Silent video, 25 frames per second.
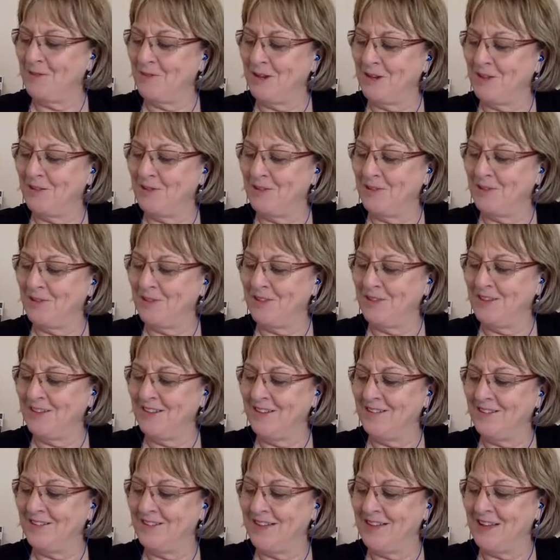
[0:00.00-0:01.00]
wonderful
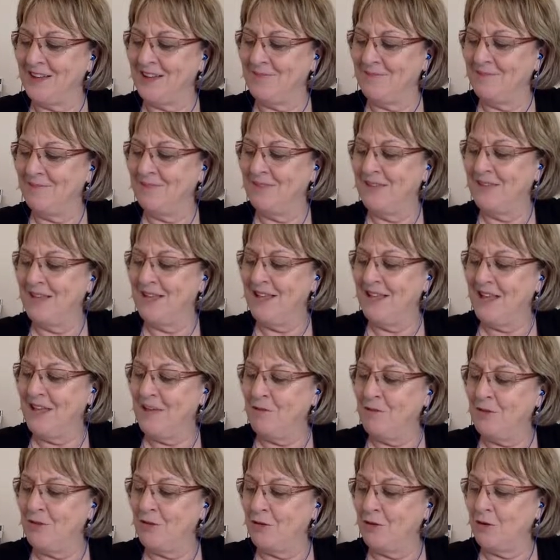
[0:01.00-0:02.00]
things
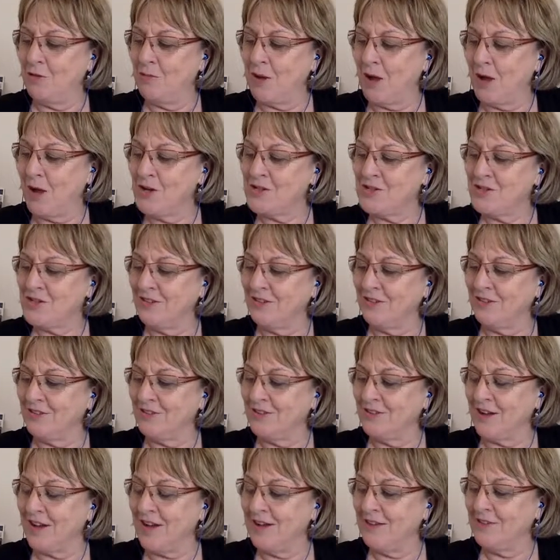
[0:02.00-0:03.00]
with your emotional
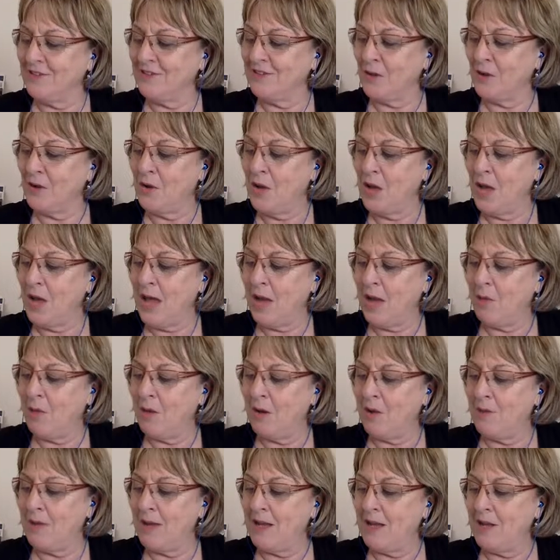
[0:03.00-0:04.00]
side. So what
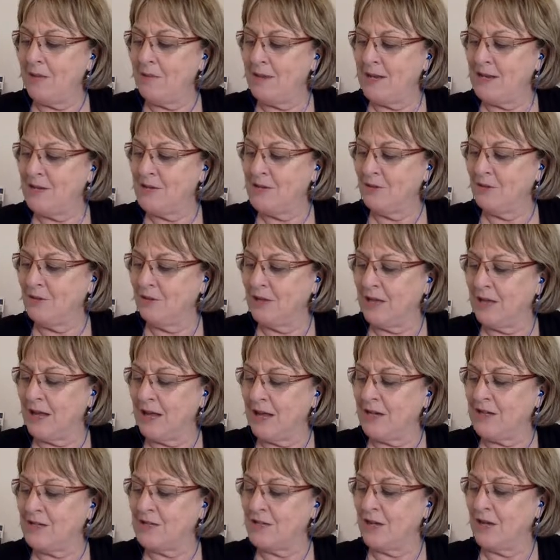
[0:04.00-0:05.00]
about your mental
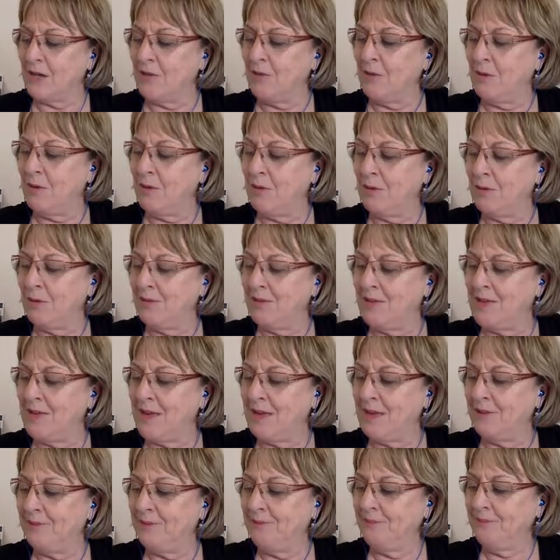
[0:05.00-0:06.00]
archetype? What one is
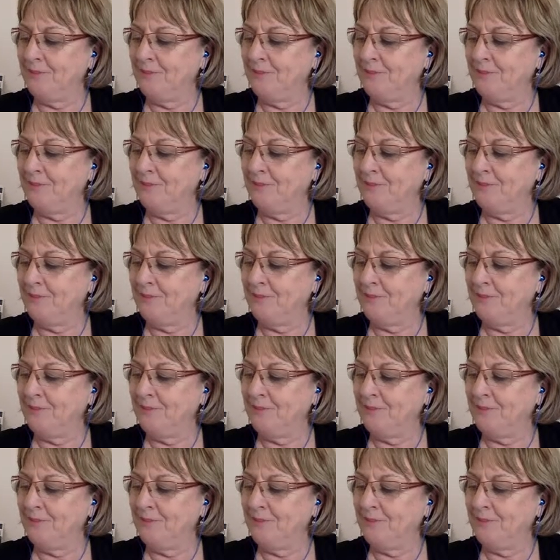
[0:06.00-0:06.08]
that?